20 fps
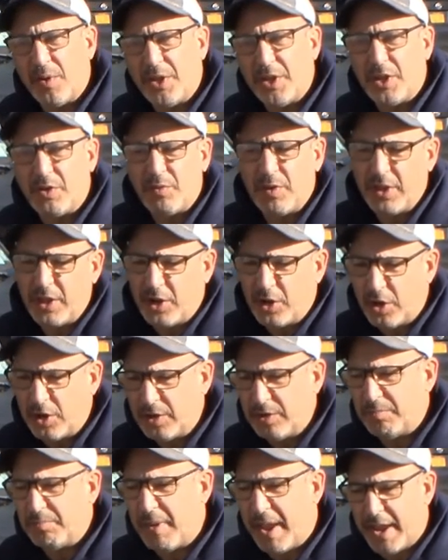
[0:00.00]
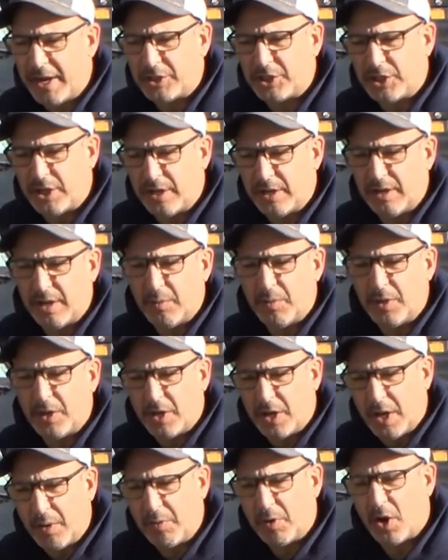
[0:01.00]
you really couldn't mash it. It would,
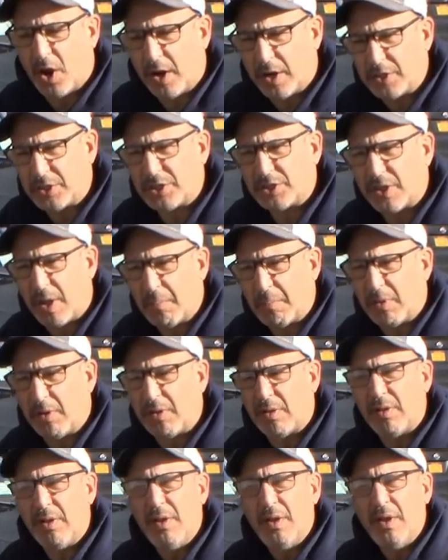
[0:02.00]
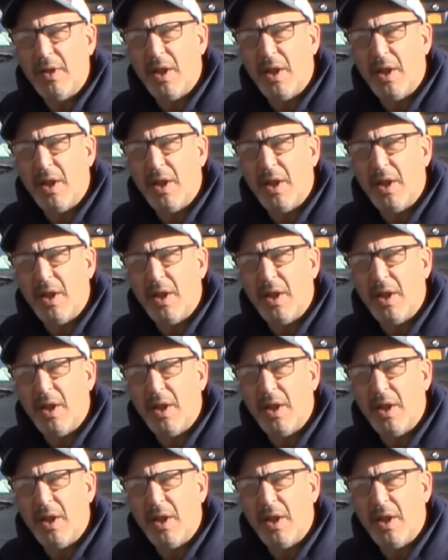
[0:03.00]
it would kind of stumble.